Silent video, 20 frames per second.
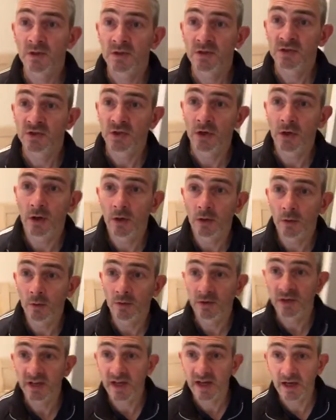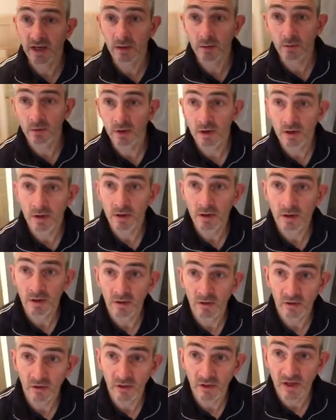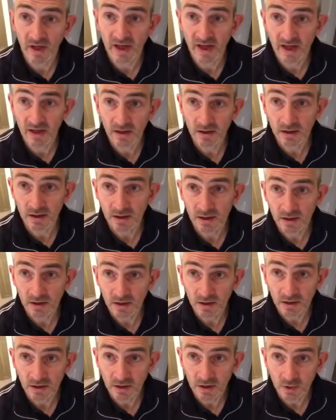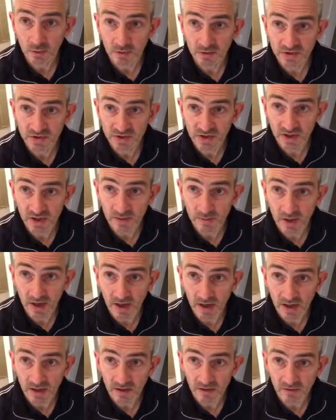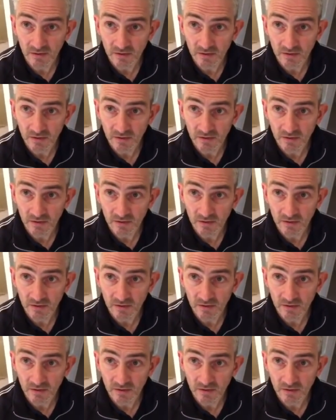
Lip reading: So down there you will see my